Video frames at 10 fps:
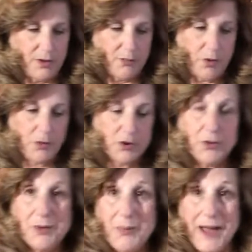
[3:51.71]
well, we're
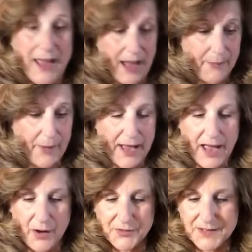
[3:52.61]
doing by
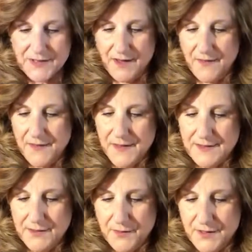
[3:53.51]
ounces on this.
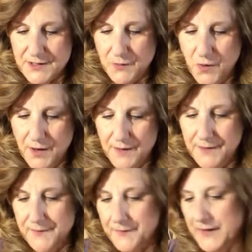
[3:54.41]
So this
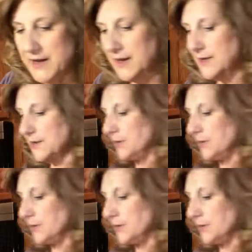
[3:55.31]
one is the